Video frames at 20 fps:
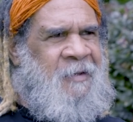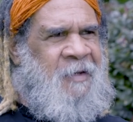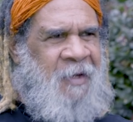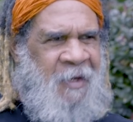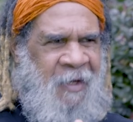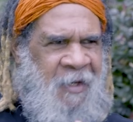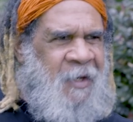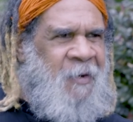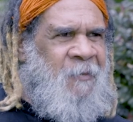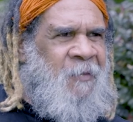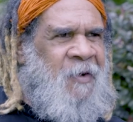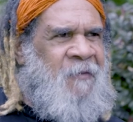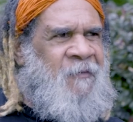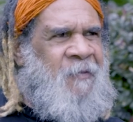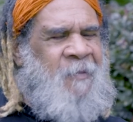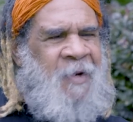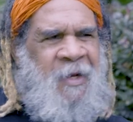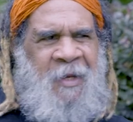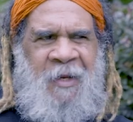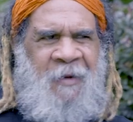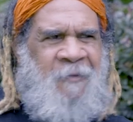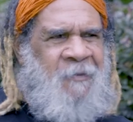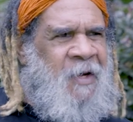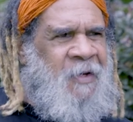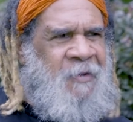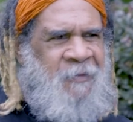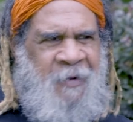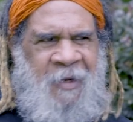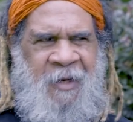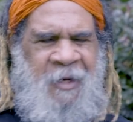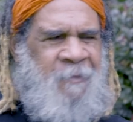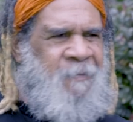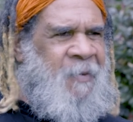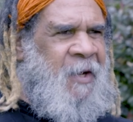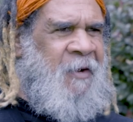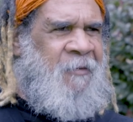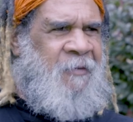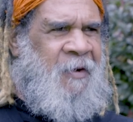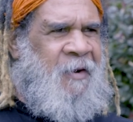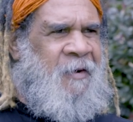Anyone from any race or any
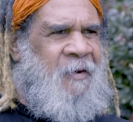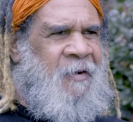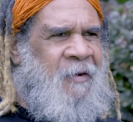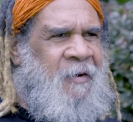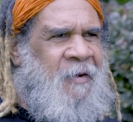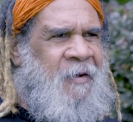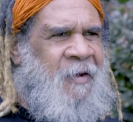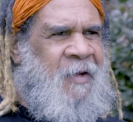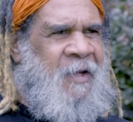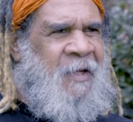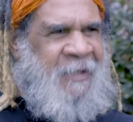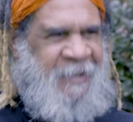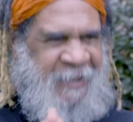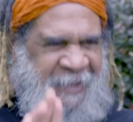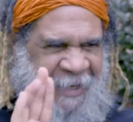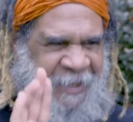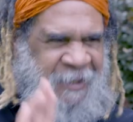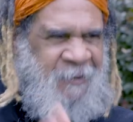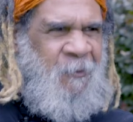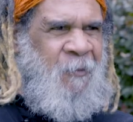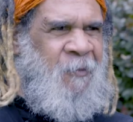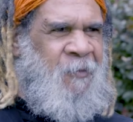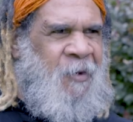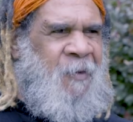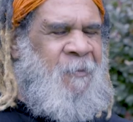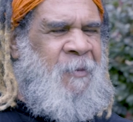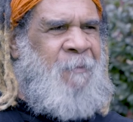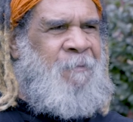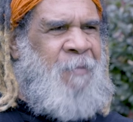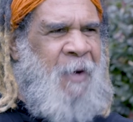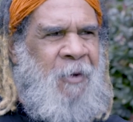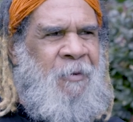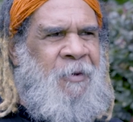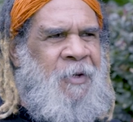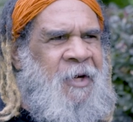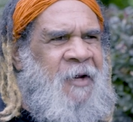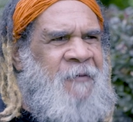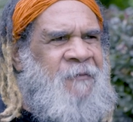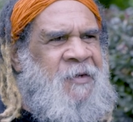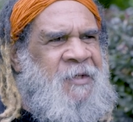background. That's what we've got to be
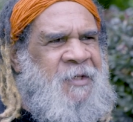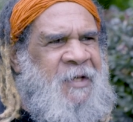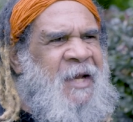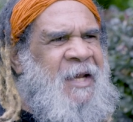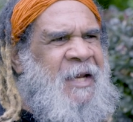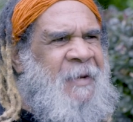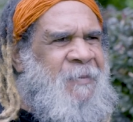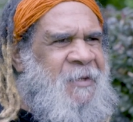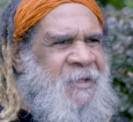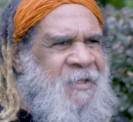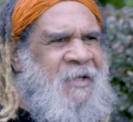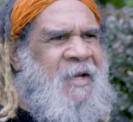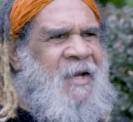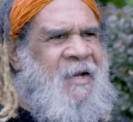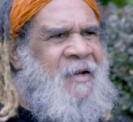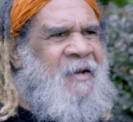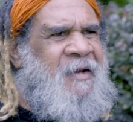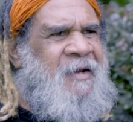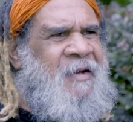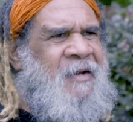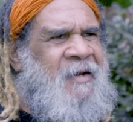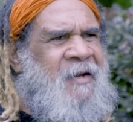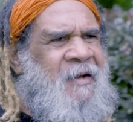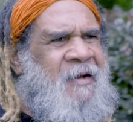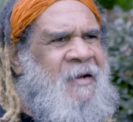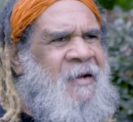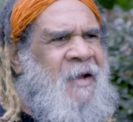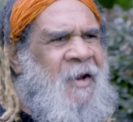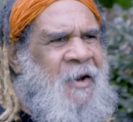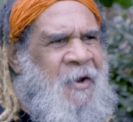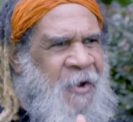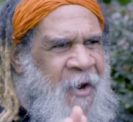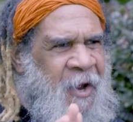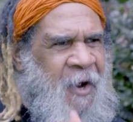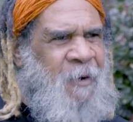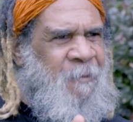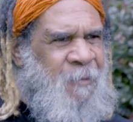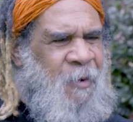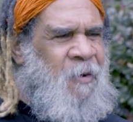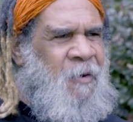bold enough to stand up and say.
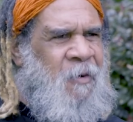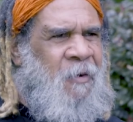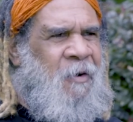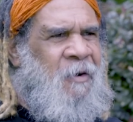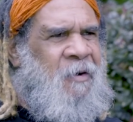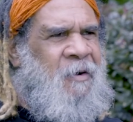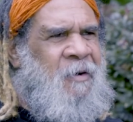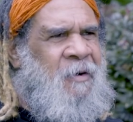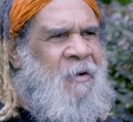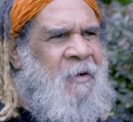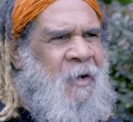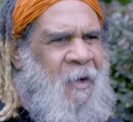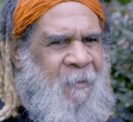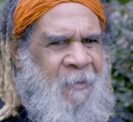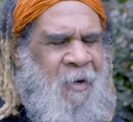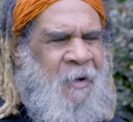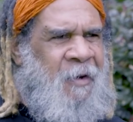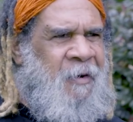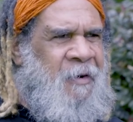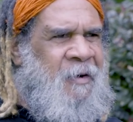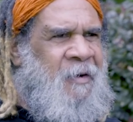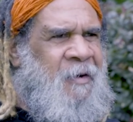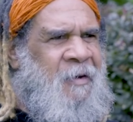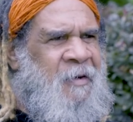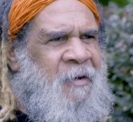No more. Come on.